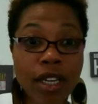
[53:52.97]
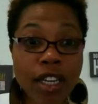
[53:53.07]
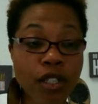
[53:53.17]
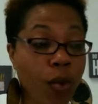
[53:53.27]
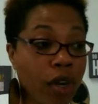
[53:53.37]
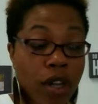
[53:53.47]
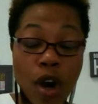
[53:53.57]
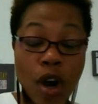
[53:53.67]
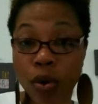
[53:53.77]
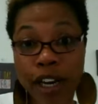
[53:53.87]
is worth a
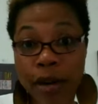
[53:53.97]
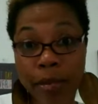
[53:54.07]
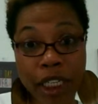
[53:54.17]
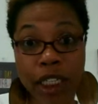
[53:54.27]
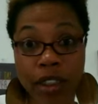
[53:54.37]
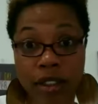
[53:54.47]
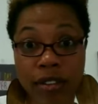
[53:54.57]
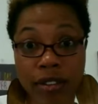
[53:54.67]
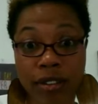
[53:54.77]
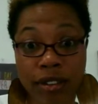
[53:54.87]
whole lot of money.
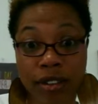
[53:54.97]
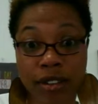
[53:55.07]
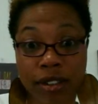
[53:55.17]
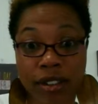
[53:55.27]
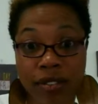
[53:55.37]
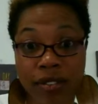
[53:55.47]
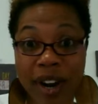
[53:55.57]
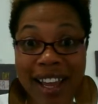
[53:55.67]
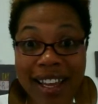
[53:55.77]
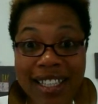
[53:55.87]

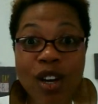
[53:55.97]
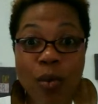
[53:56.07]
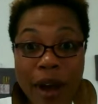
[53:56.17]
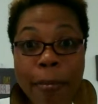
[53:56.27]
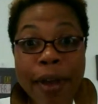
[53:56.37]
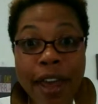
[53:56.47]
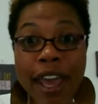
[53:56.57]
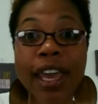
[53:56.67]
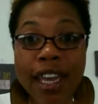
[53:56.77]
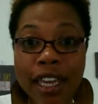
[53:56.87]
Right? So my
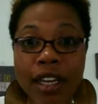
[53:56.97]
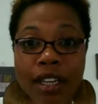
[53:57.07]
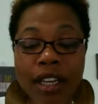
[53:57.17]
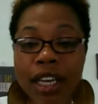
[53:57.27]
paid